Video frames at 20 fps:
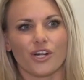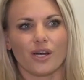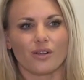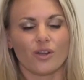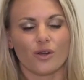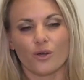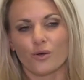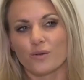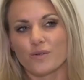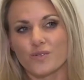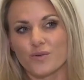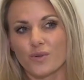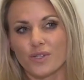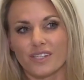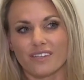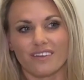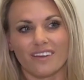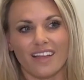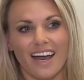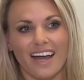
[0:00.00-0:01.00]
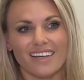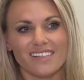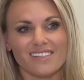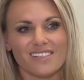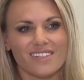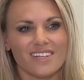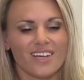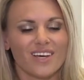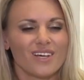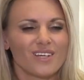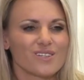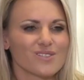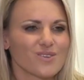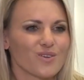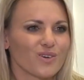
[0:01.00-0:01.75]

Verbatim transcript: sure how long it was going to last. Right.